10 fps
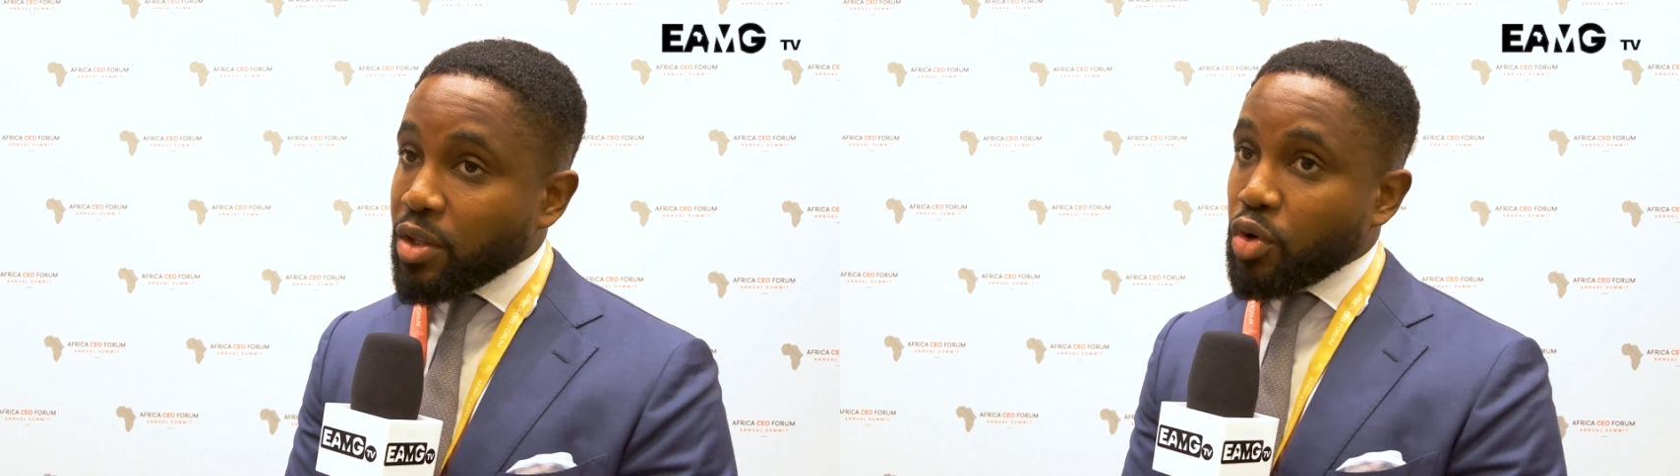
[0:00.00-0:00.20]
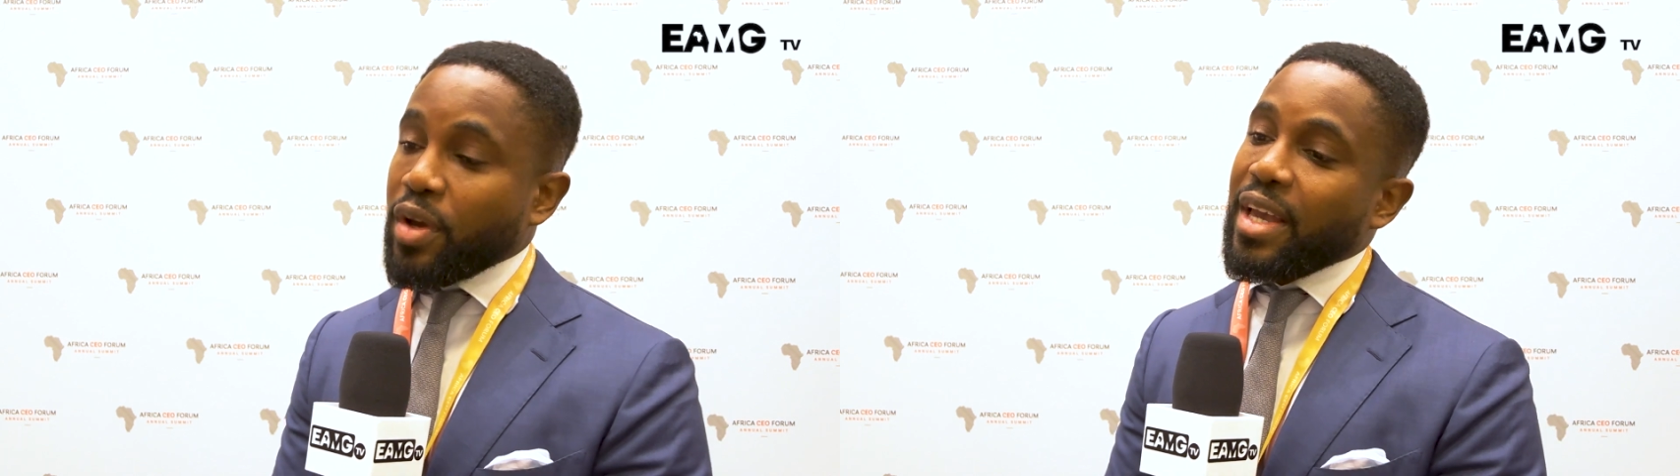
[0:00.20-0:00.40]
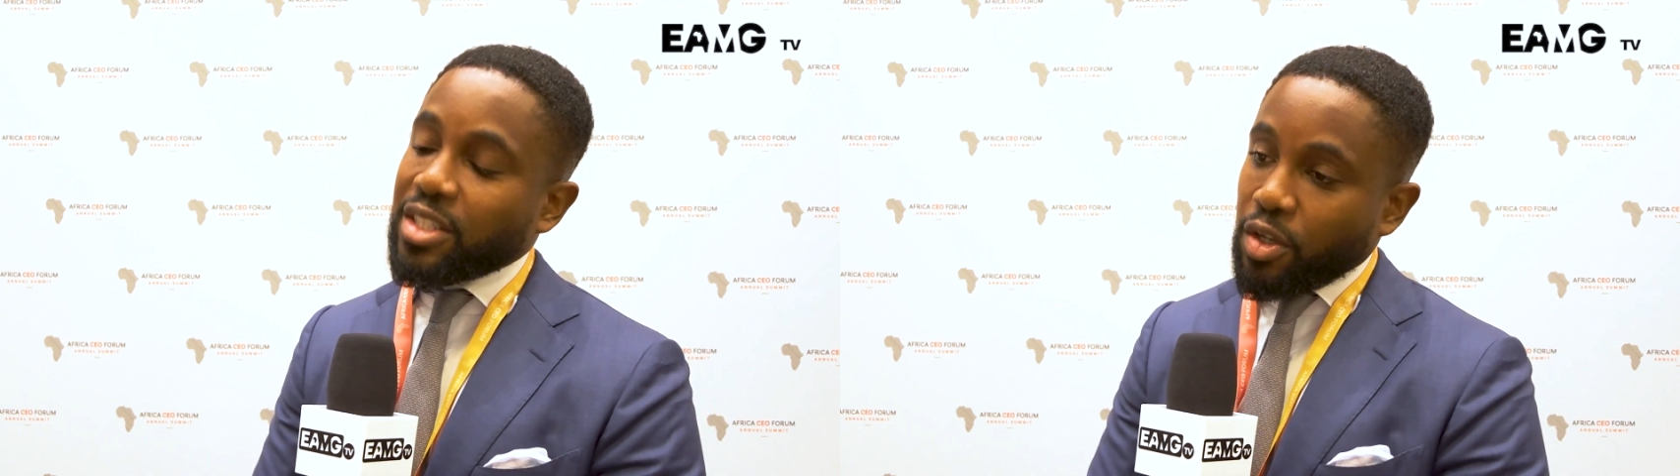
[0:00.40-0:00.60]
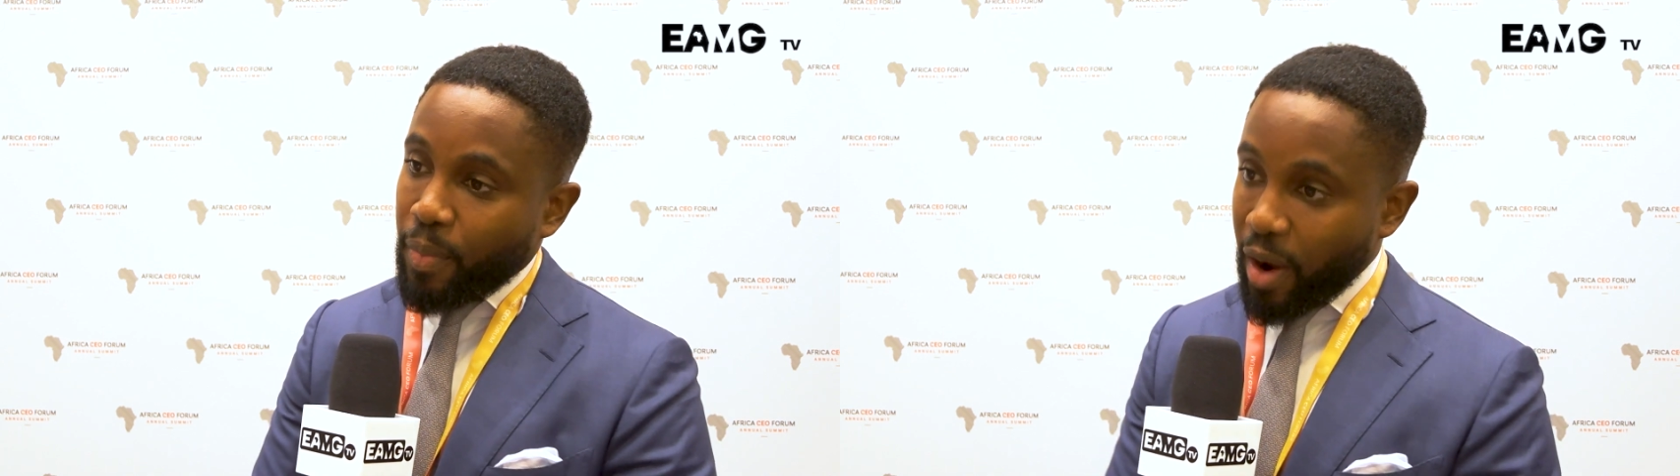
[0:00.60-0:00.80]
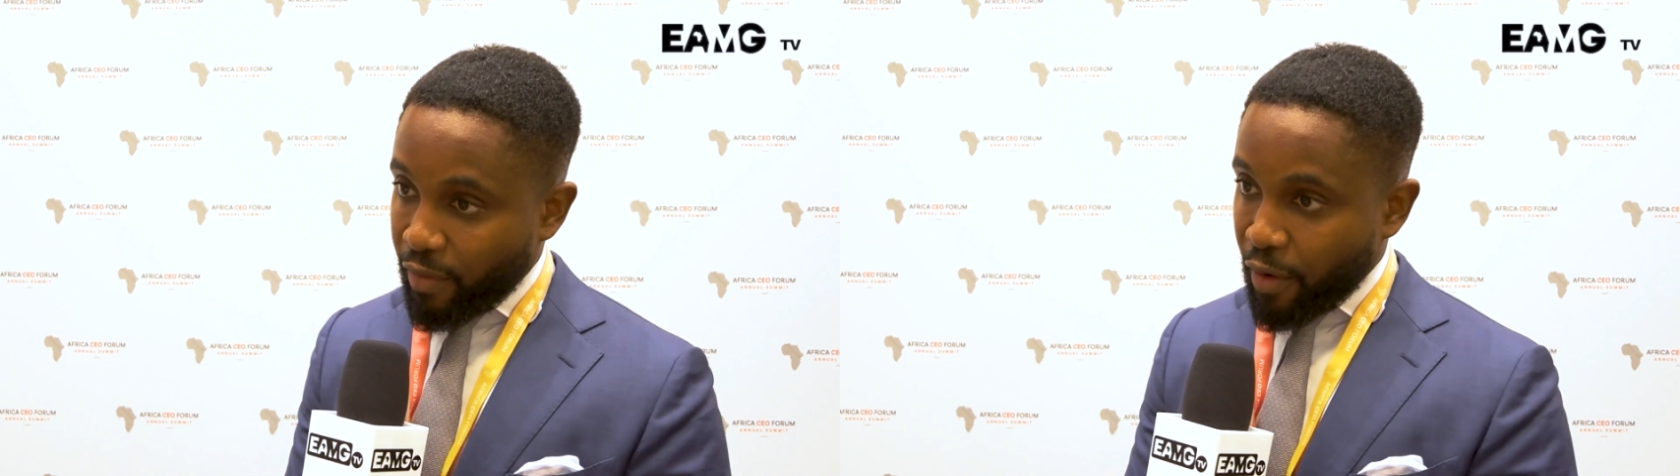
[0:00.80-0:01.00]
to the eastern
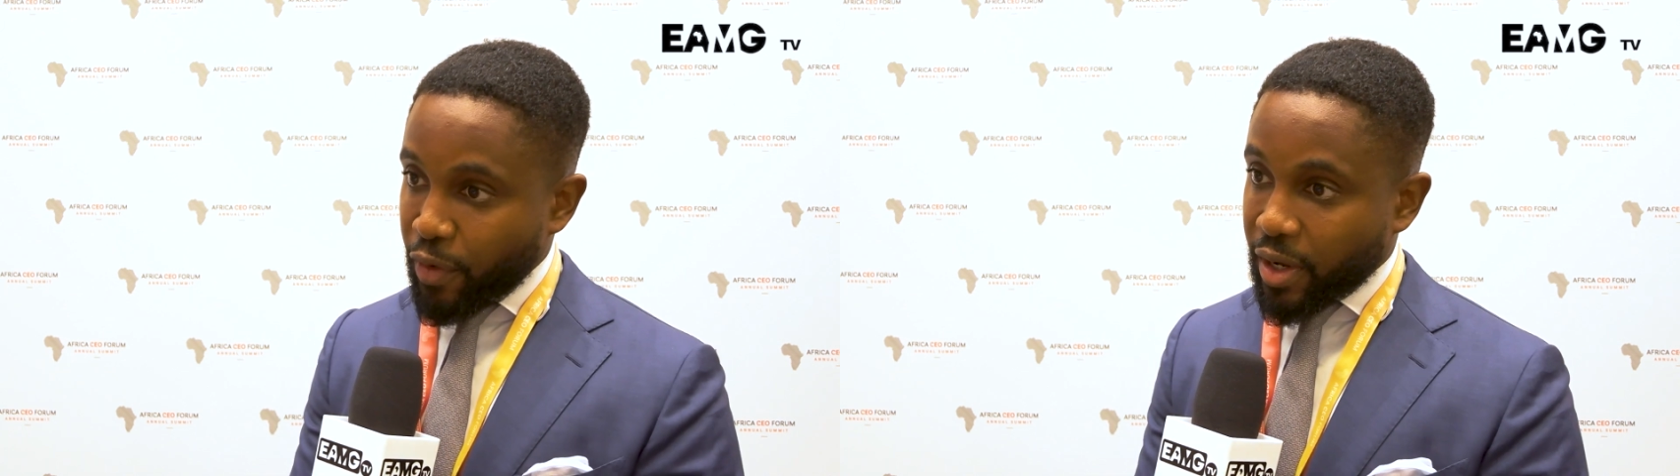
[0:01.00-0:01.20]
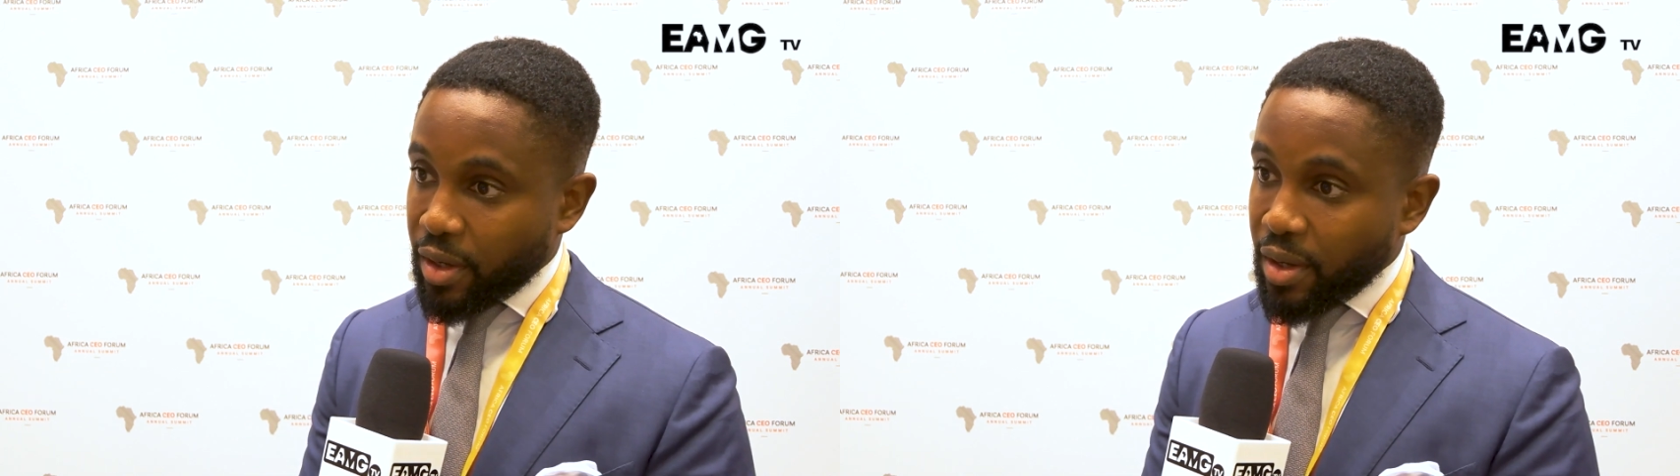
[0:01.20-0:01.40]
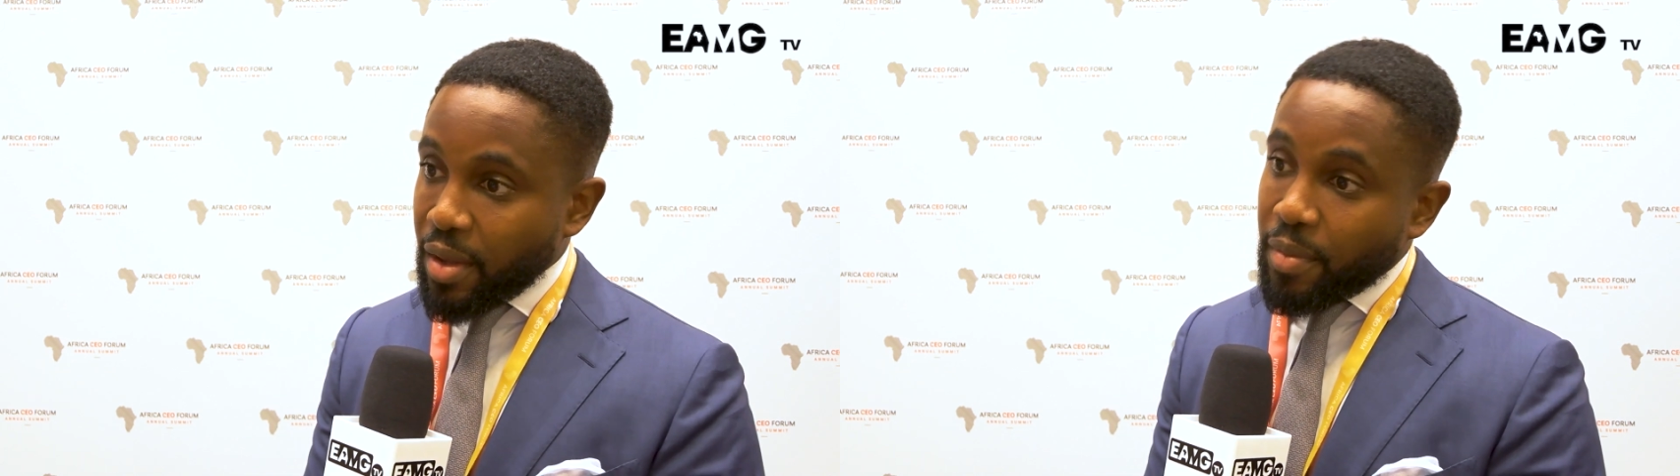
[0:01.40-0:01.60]
part of Africa.